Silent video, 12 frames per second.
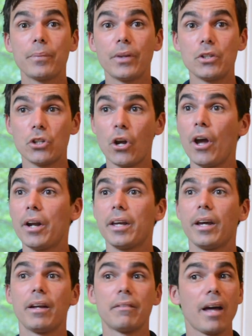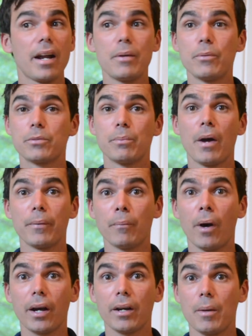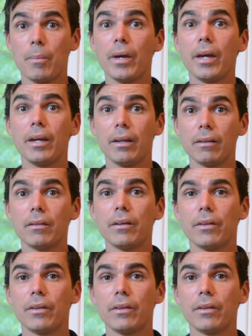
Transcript: the journey, and that he was might going to be